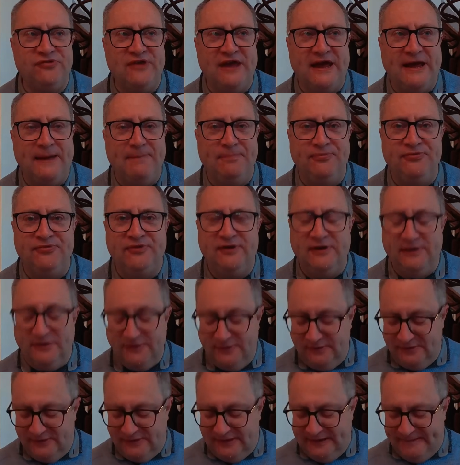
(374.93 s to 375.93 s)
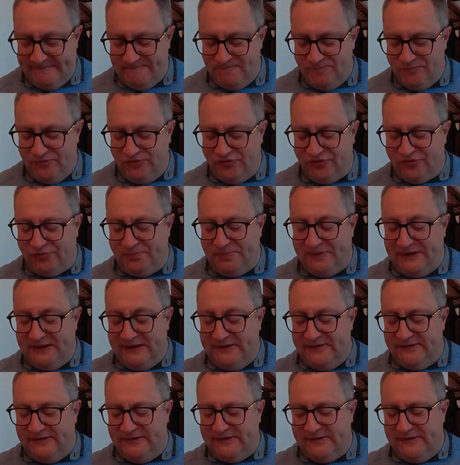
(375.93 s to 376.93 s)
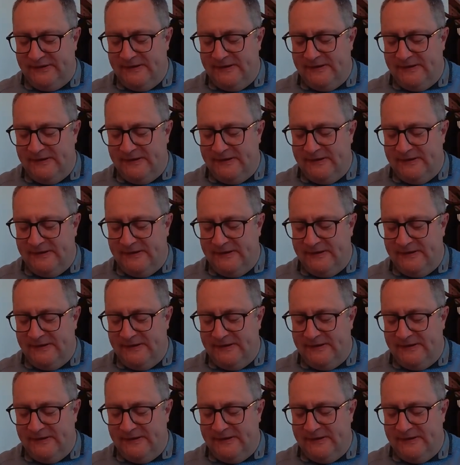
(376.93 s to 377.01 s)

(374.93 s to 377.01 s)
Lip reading: absolutely splendid.